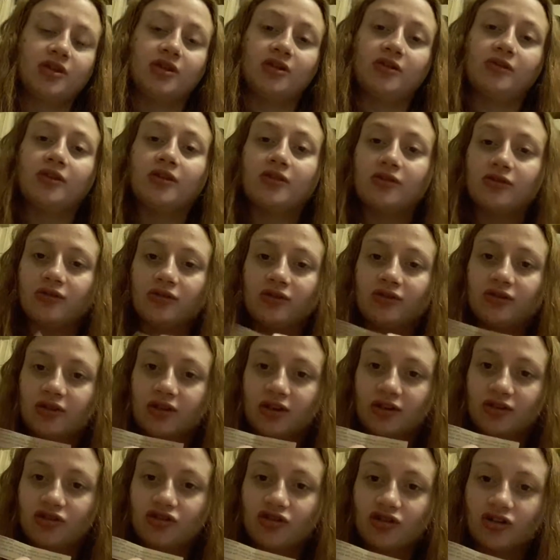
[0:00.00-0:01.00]
Well, that's just the
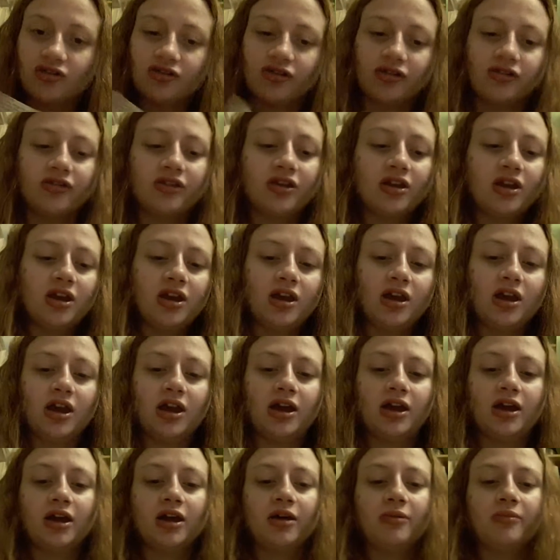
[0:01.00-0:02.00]
instructions.
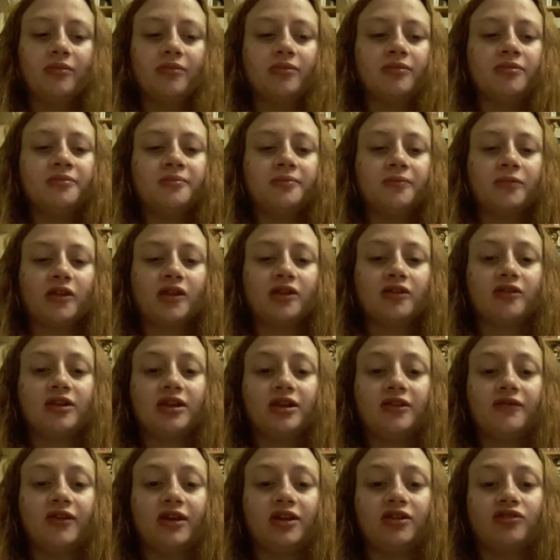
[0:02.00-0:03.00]
Because
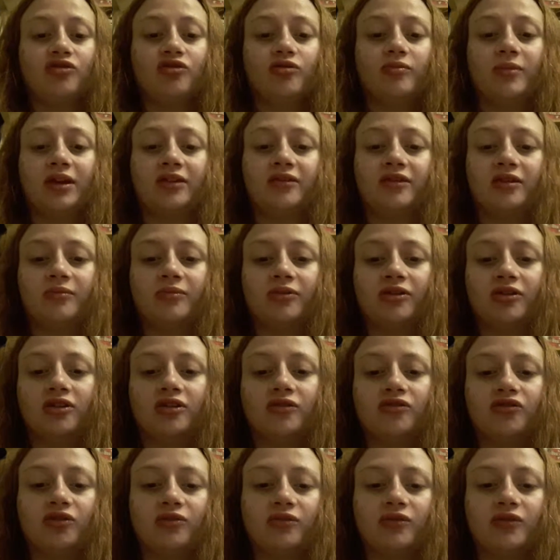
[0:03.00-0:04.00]
Lilith had a traumatic
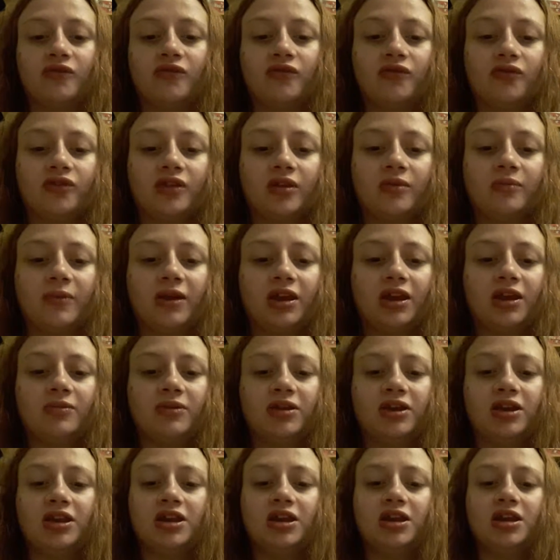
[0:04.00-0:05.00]
birth. She was a forceps
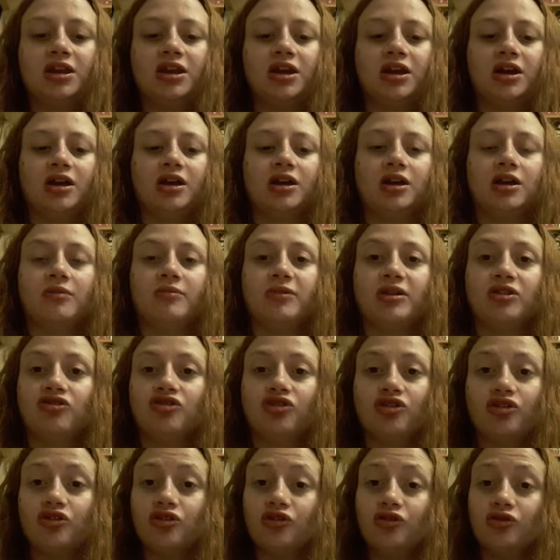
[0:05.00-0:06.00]
baby,
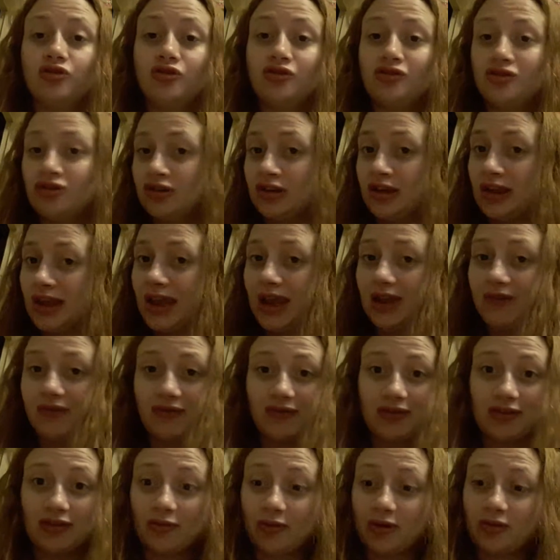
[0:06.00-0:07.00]
induced.
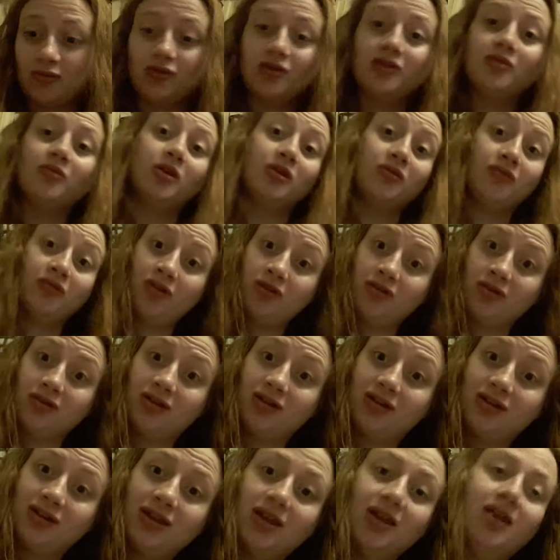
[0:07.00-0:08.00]
Everything that went wrong went wrong.
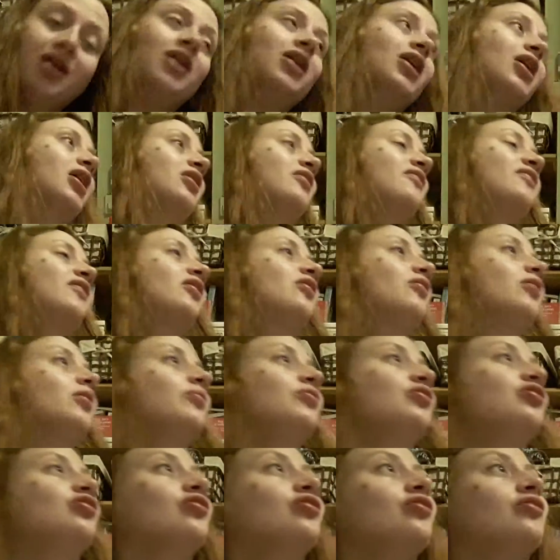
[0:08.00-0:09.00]
I had a failed
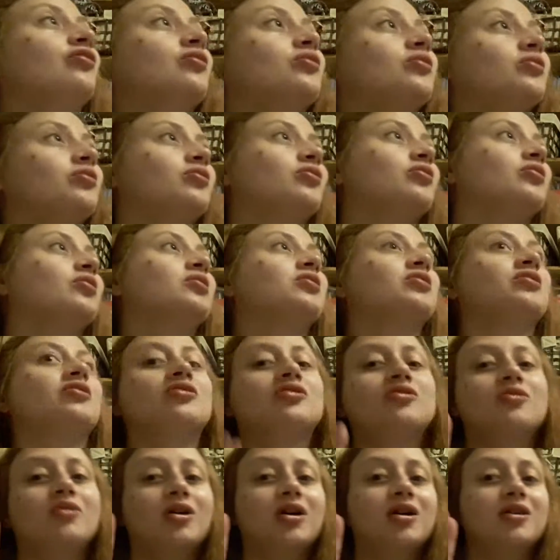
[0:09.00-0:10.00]
epidural
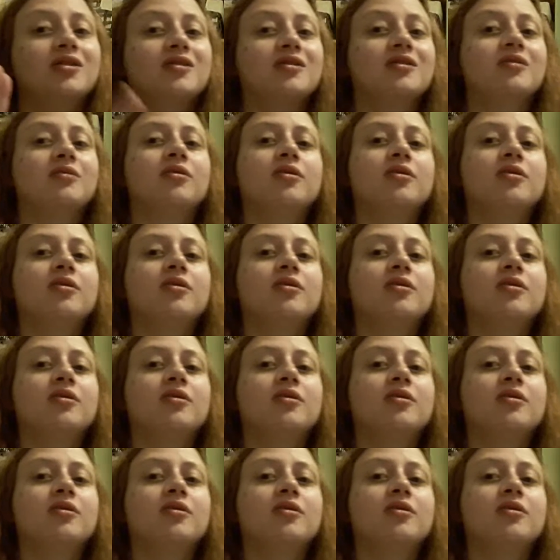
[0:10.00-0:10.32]
twice.